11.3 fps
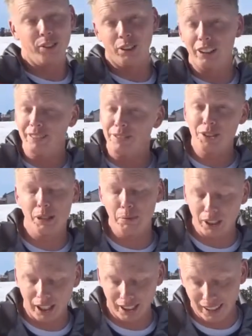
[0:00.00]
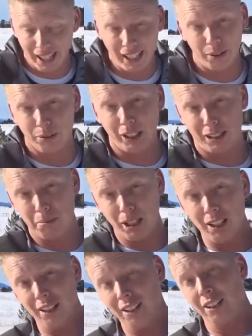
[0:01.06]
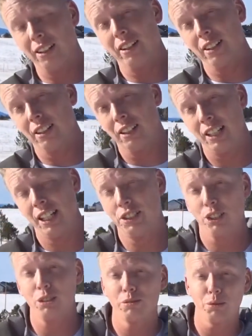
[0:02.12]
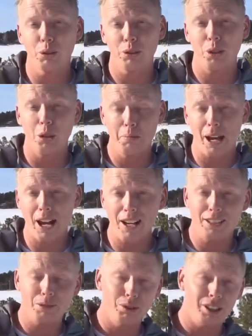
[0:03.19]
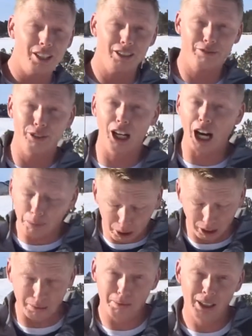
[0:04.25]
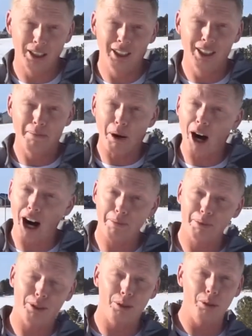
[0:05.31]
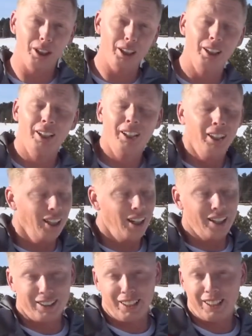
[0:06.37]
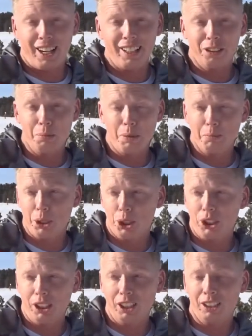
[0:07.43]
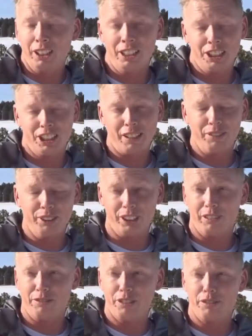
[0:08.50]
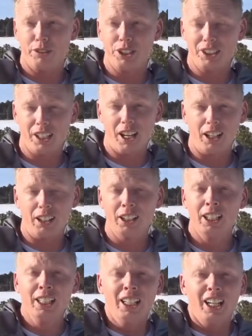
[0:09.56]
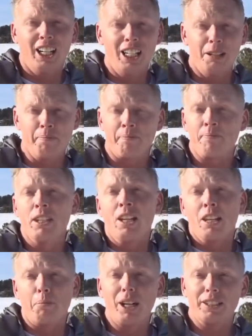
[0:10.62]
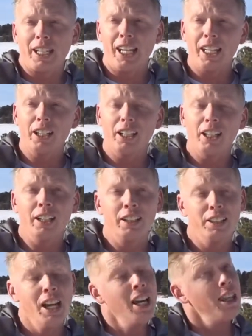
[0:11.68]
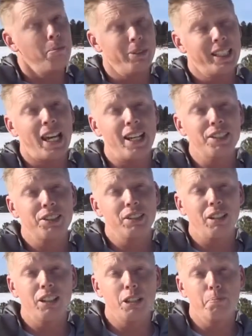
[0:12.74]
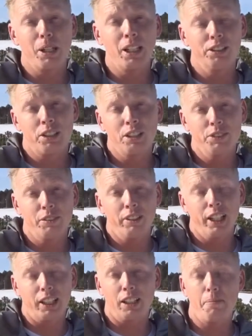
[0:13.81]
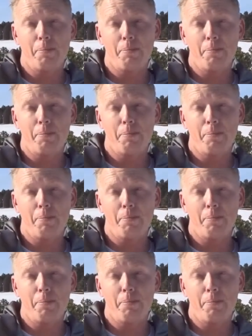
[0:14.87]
you're looking for something like that, I would recommend the HQ4 Topaz, which has phenomenal pop to it. It's a kite looping machine. It's definitely good for freestyle. The Montana's still hard to beat in terms of like